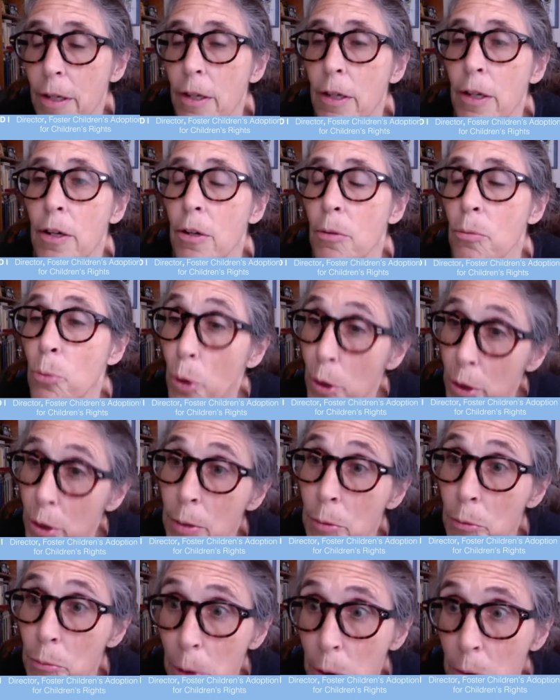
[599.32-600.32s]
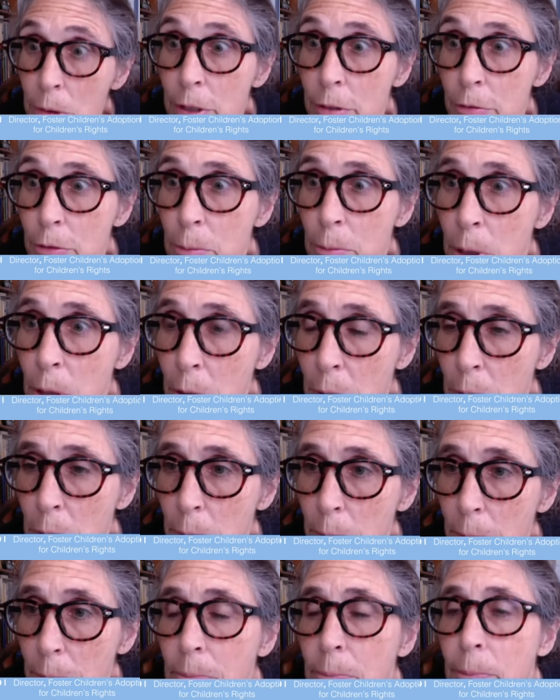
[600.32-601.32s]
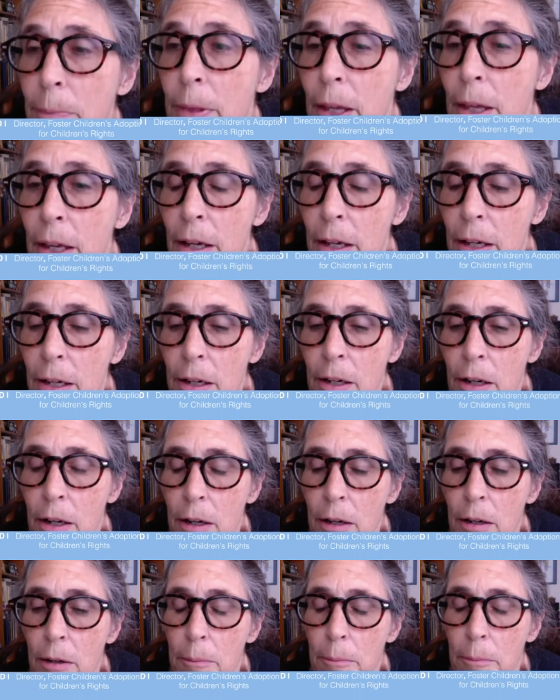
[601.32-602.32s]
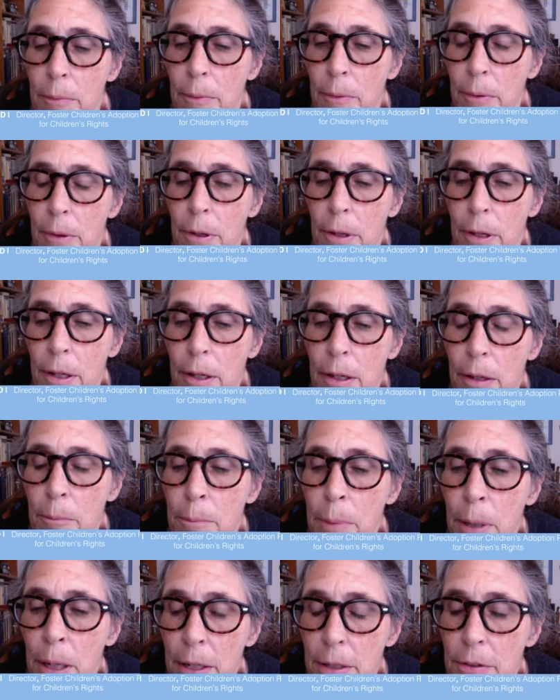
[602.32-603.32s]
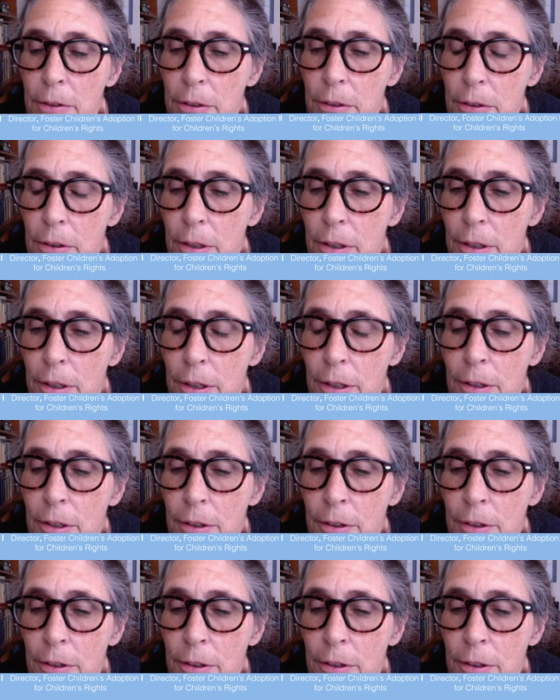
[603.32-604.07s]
working remotely from home, but the